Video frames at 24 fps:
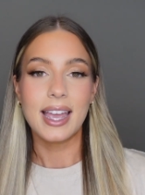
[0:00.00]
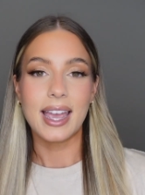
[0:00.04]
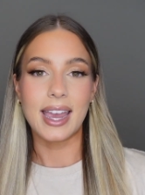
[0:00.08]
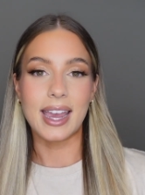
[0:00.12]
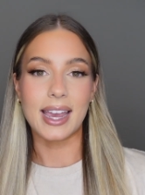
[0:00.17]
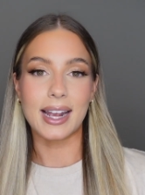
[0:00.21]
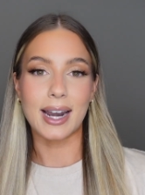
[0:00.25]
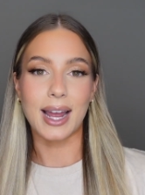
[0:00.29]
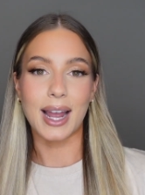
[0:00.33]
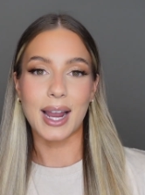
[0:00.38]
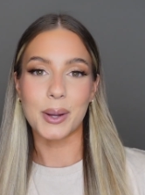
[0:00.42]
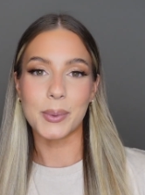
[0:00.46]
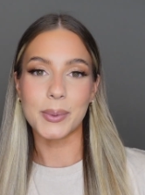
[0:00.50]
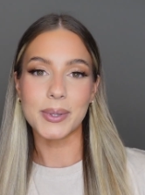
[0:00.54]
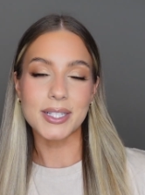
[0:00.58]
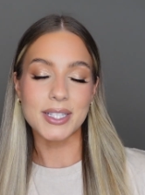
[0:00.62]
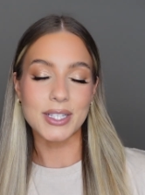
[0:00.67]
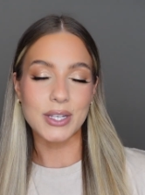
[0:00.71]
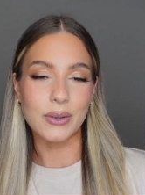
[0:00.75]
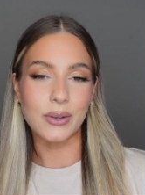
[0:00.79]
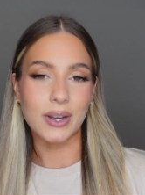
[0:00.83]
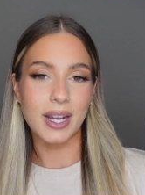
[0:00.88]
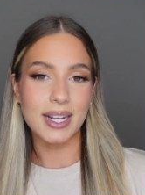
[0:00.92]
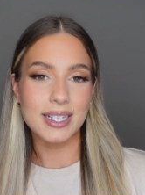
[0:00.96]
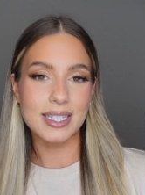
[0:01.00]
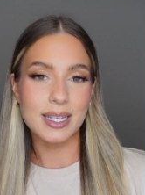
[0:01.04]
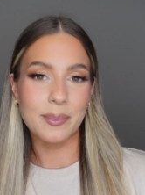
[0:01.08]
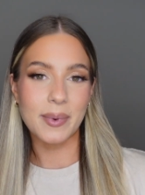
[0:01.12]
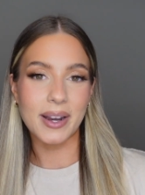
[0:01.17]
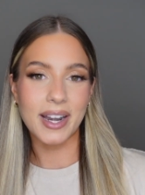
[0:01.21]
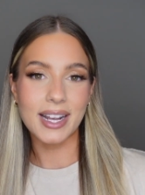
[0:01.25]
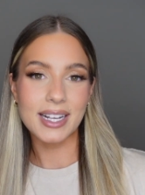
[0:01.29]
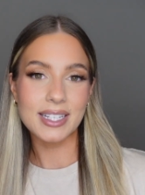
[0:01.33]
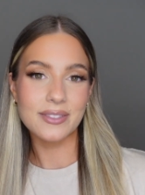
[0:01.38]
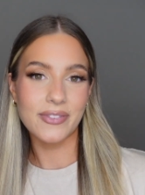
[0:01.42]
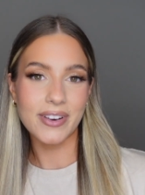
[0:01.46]
And I will see you guys in my
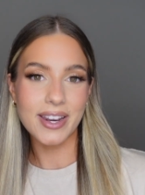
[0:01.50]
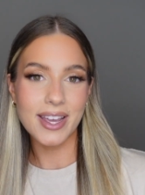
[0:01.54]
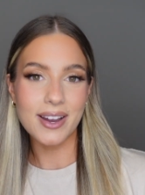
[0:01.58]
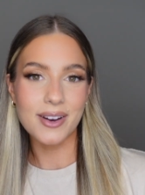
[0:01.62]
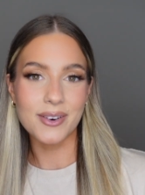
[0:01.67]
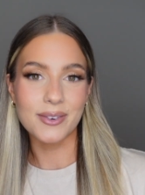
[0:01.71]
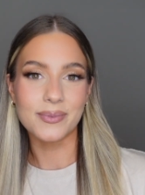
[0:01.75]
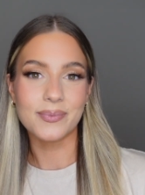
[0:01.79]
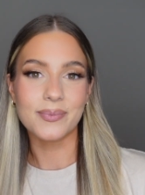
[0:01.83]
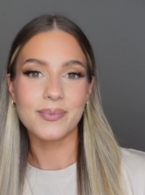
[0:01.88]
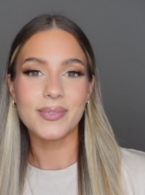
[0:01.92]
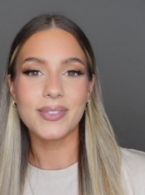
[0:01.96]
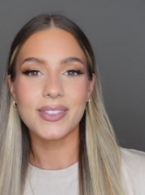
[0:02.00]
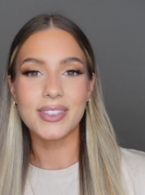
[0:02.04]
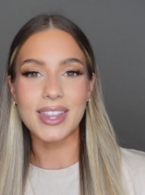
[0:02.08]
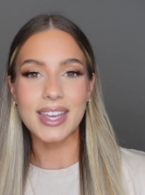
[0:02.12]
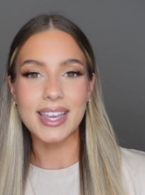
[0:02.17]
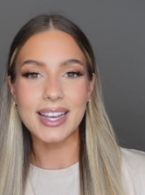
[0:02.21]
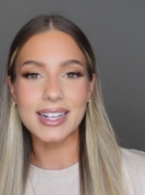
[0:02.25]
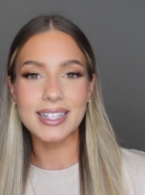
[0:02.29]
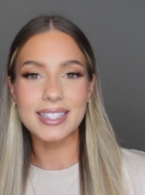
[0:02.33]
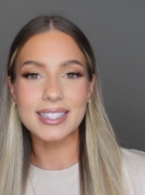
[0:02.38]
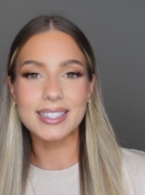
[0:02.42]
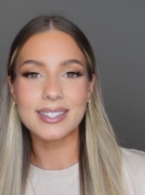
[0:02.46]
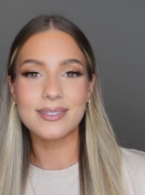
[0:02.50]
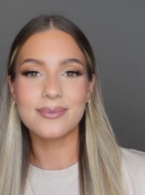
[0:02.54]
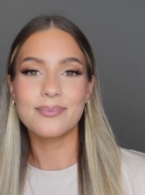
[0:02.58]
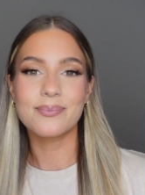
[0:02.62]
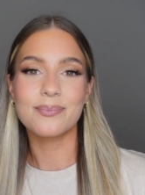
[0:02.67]
next video. Thanks.